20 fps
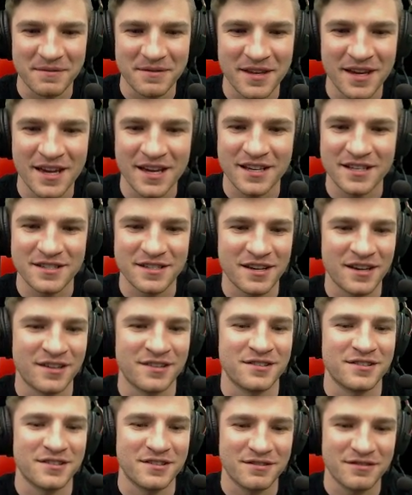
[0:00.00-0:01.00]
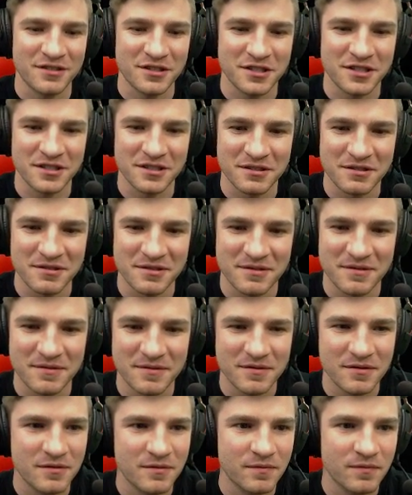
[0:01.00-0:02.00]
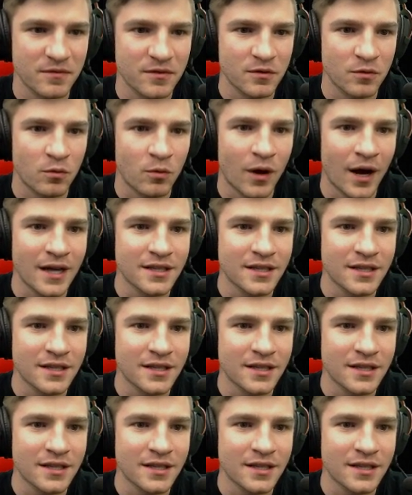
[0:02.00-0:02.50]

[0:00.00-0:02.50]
Thanks, Hunter, for. Why